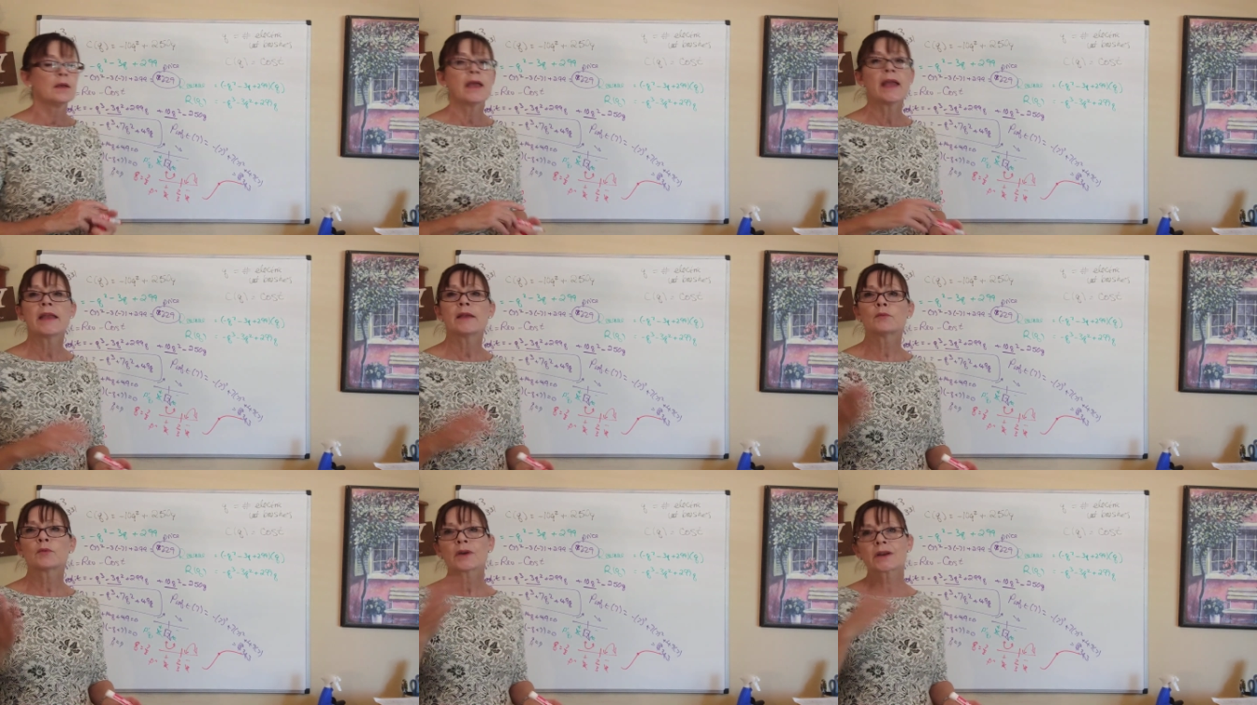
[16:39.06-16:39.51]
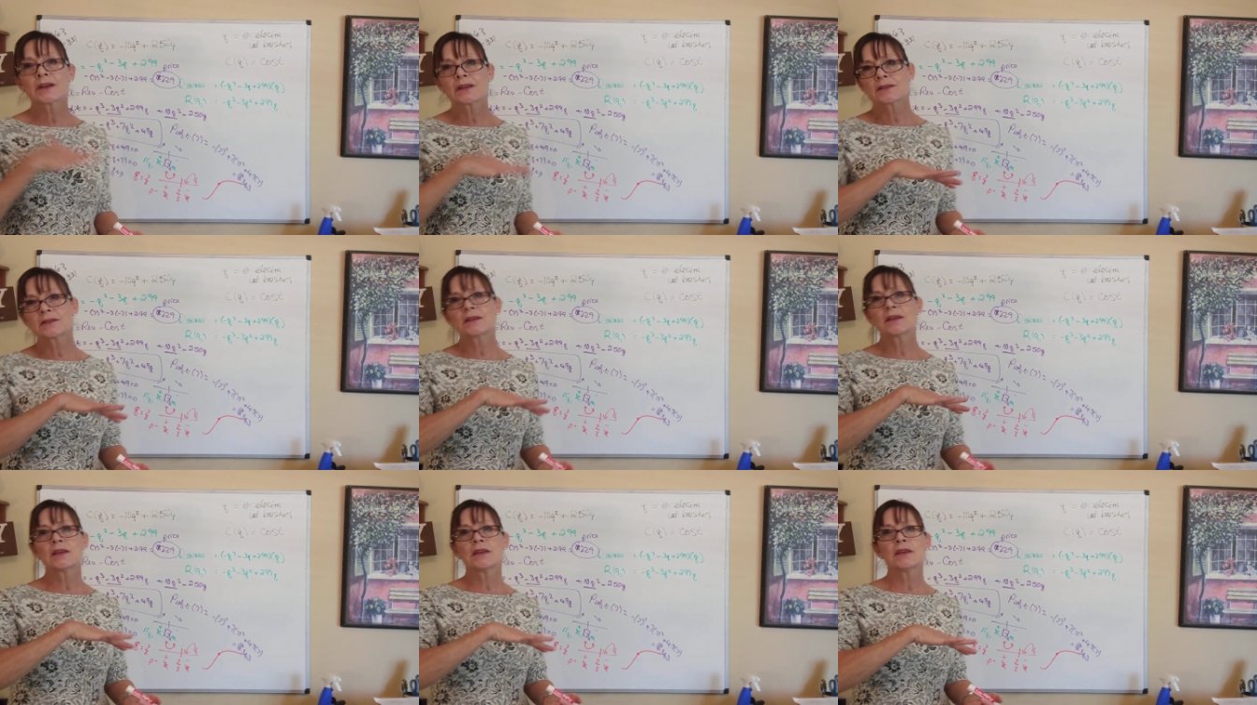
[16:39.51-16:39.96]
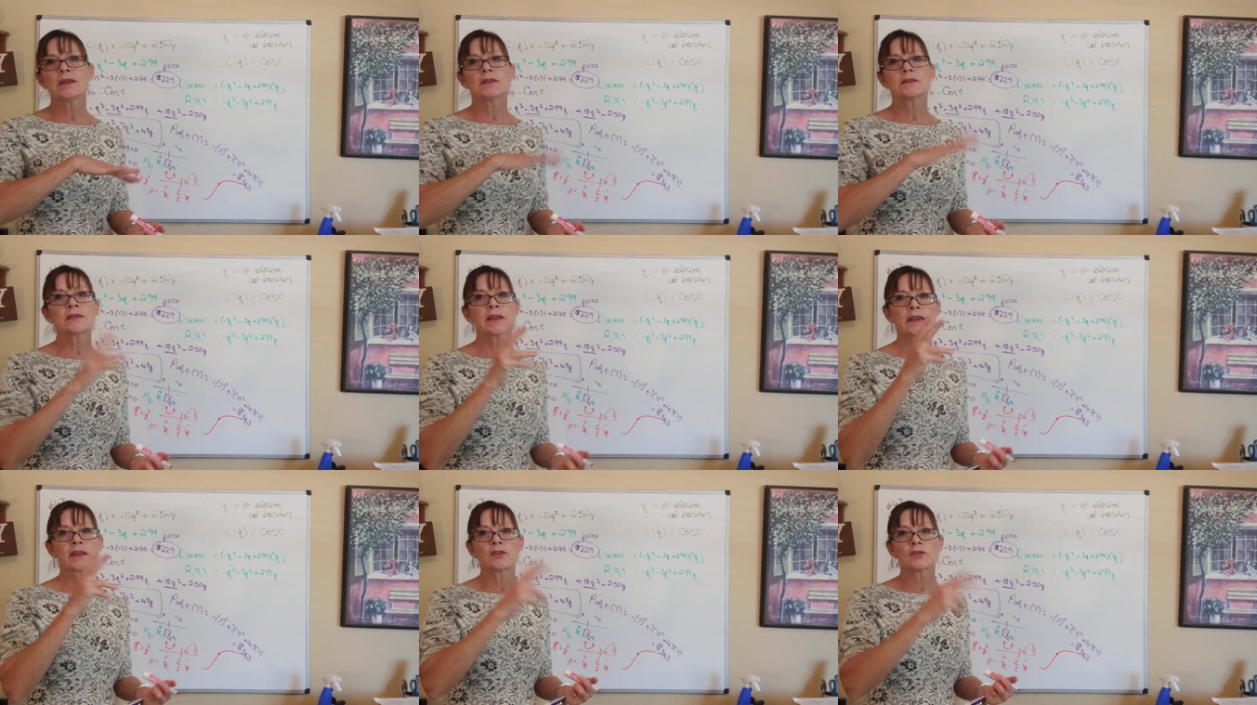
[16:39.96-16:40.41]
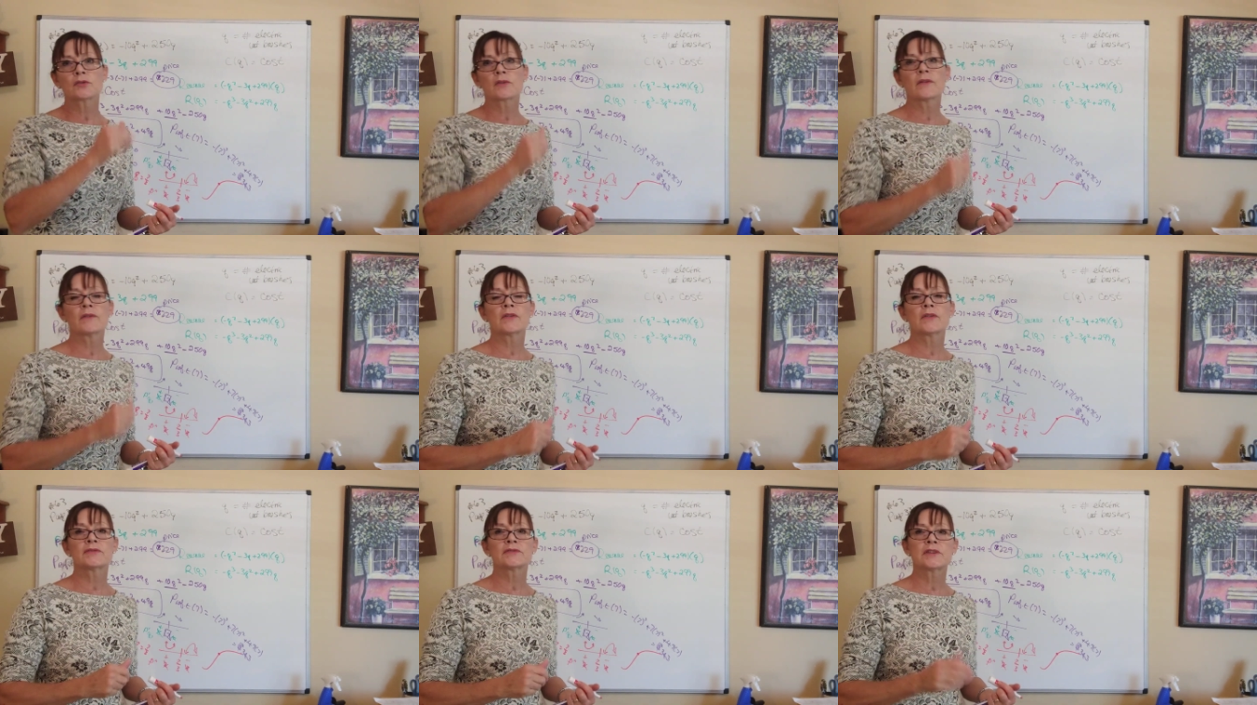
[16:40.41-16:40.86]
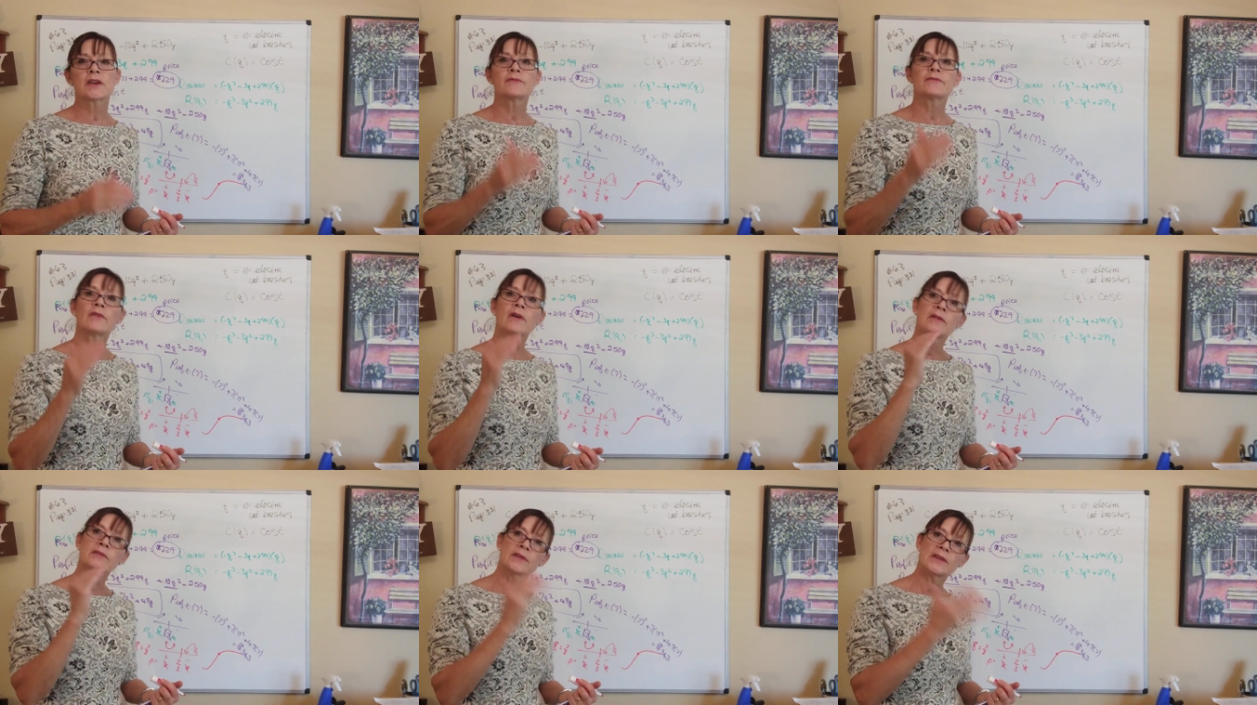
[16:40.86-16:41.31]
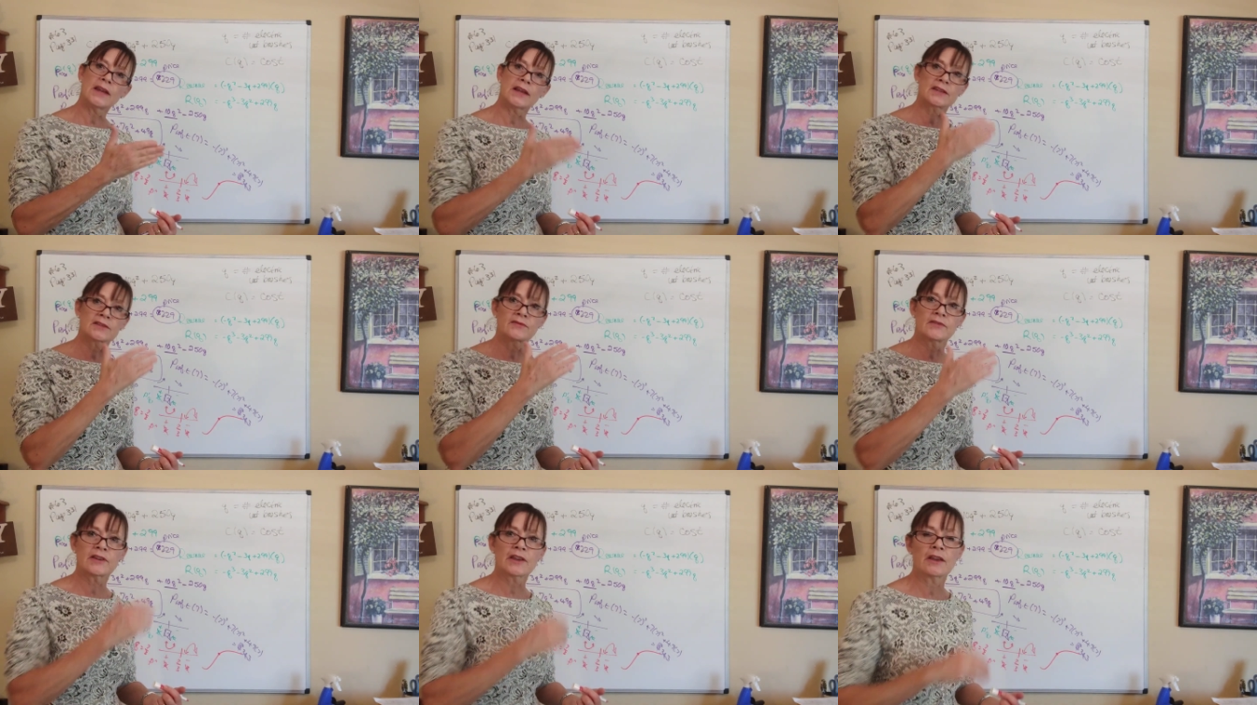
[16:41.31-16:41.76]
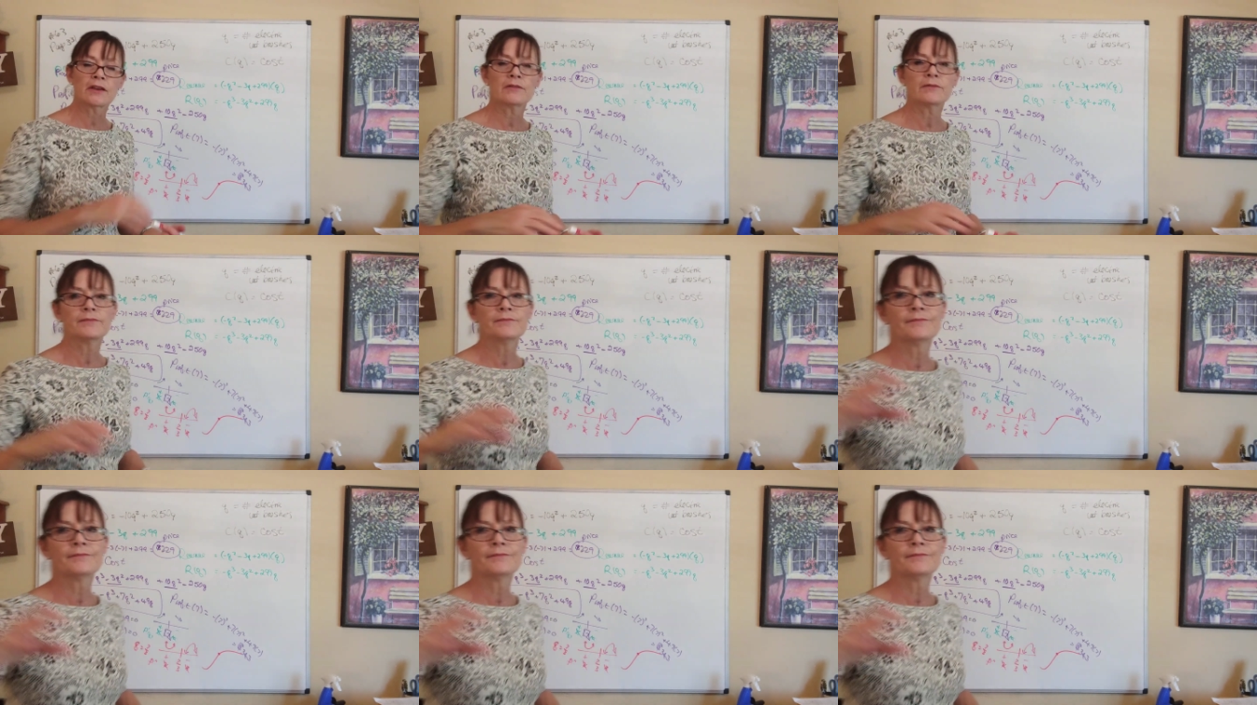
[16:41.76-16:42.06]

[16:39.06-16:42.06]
And we're going to see second derivative stuff on the next video.